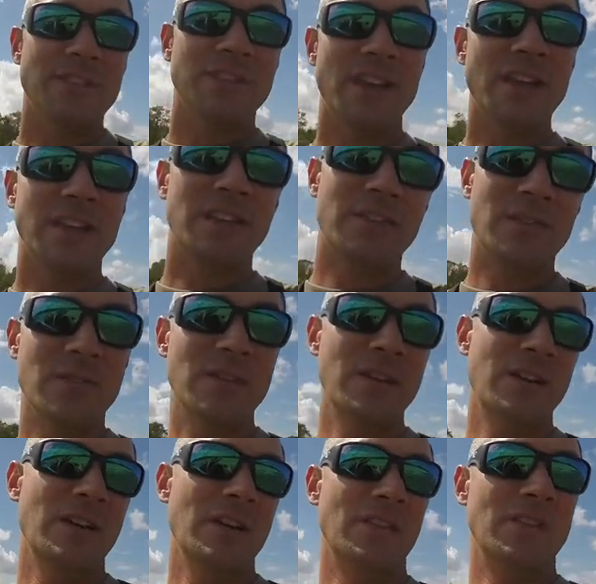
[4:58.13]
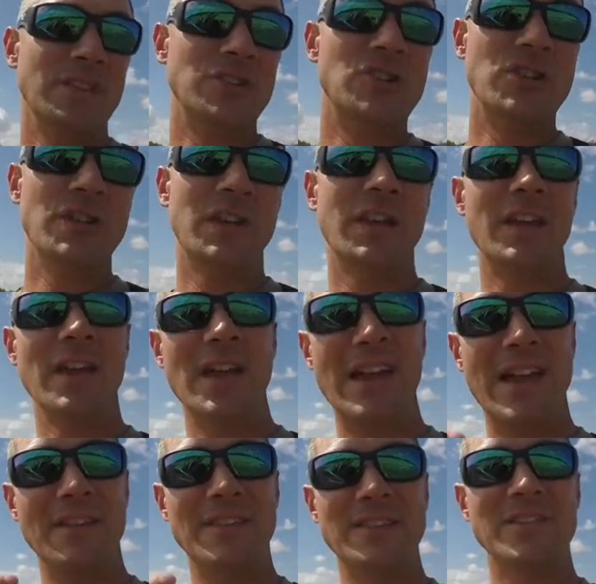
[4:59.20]
the Senko, the jig,
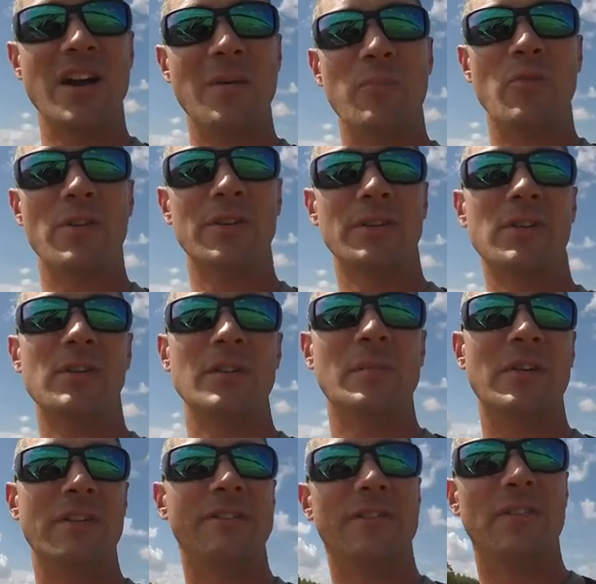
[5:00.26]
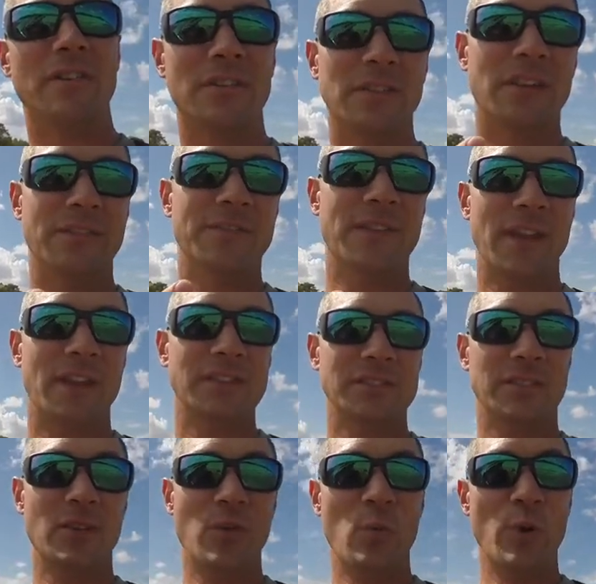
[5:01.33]
and the top water hollow body frog left next.
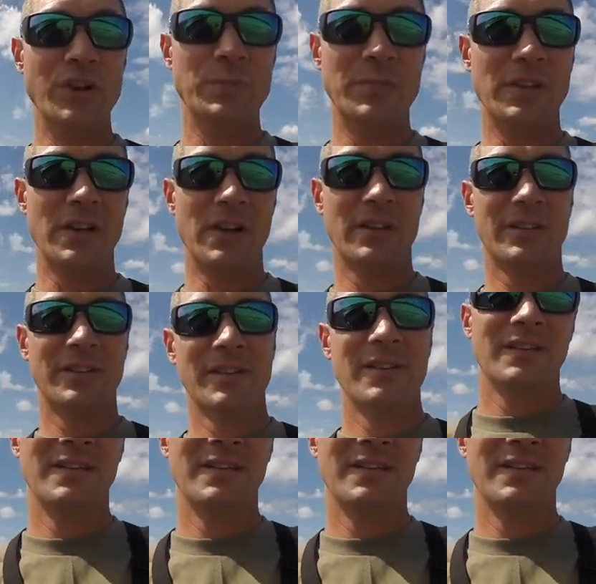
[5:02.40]
So wish me luck.